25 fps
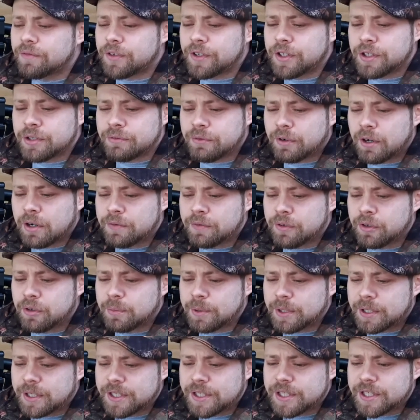for this rifle
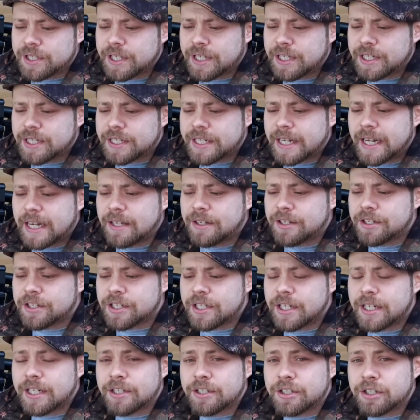because Sig say the
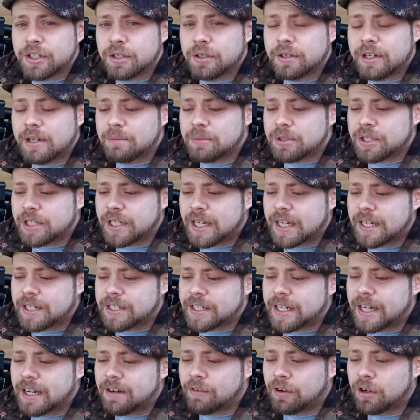Sig Sauer
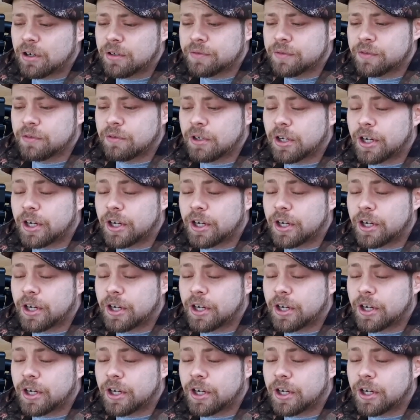MCX air rifle,